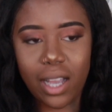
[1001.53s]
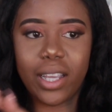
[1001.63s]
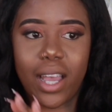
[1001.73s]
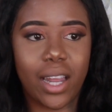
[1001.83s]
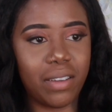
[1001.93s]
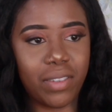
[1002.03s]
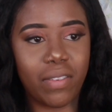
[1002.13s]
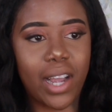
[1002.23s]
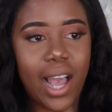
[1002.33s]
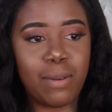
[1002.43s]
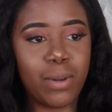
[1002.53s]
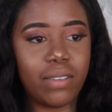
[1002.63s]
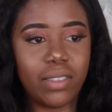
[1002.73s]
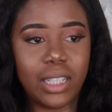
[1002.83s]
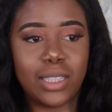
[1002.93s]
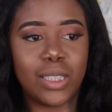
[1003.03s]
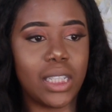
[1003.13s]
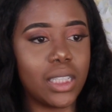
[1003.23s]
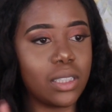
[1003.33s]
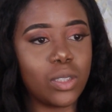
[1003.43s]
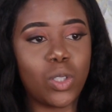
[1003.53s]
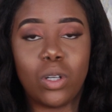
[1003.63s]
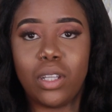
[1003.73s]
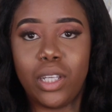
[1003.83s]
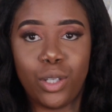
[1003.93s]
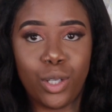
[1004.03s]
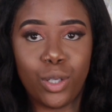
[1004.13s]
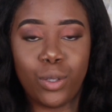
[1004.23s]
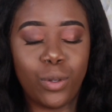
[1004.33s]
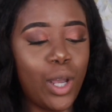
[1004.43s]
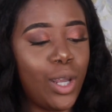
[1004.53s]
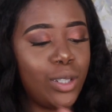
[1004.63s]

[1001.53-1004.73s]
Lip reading: Again, I've never had one of these, so this is totally new.